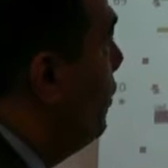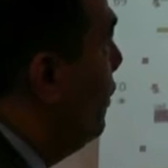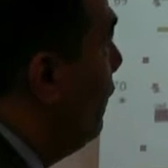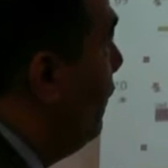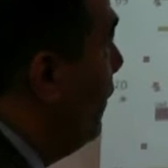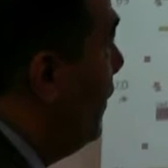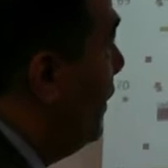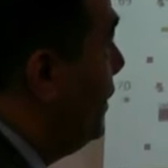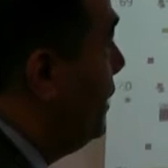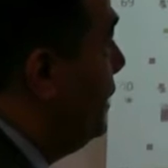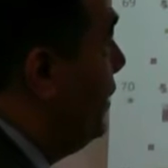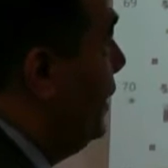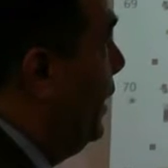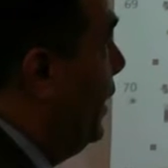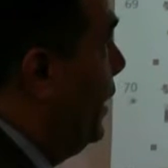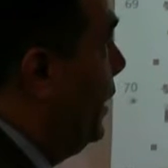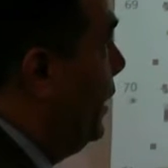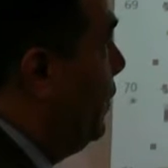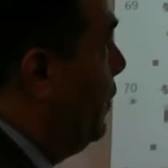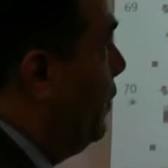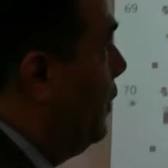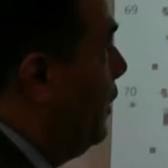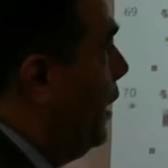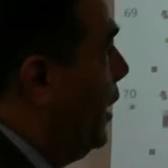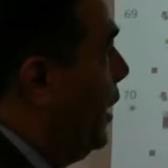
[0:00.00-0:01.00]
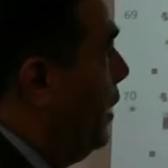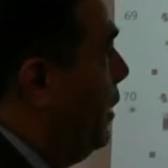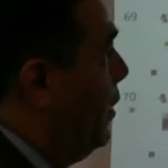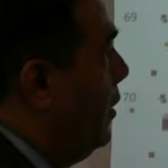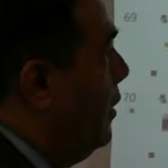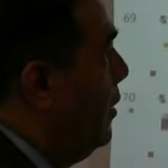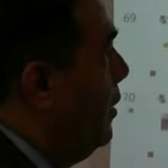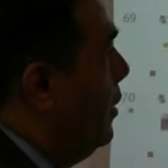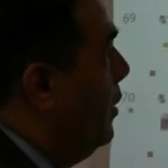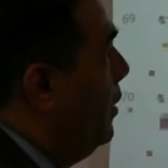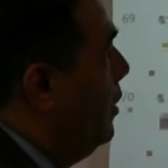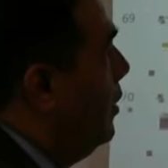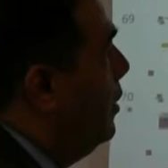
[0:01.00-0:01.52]
prefix length, n.
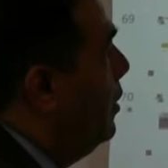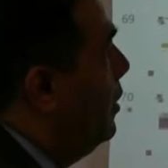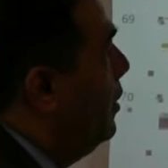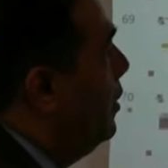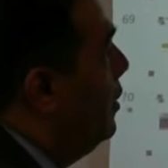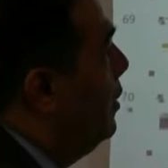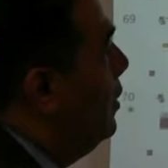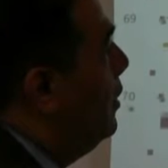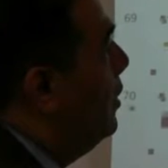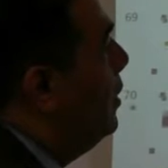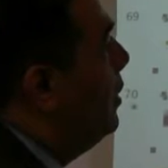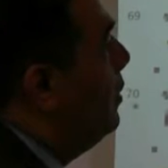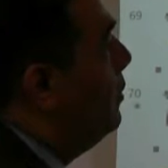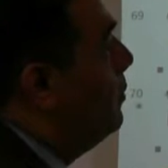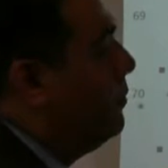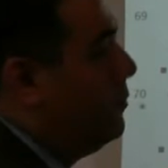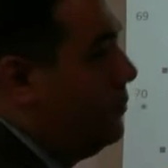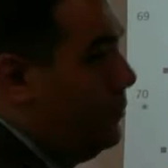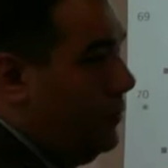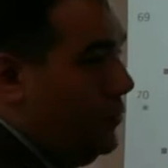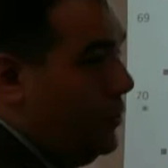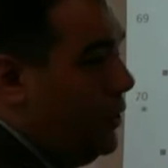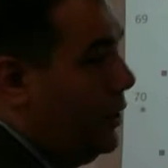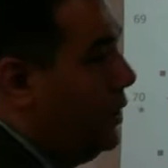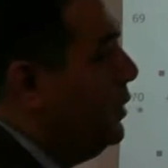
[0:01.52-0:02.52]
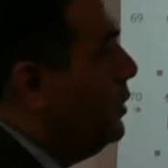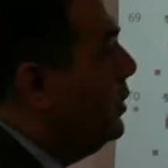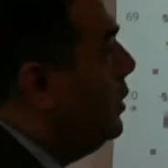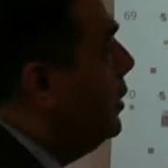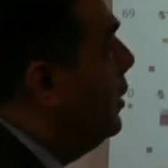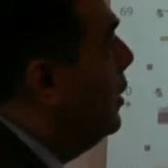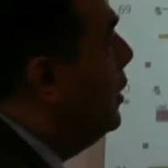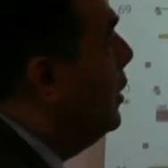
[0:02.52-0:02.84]
Right?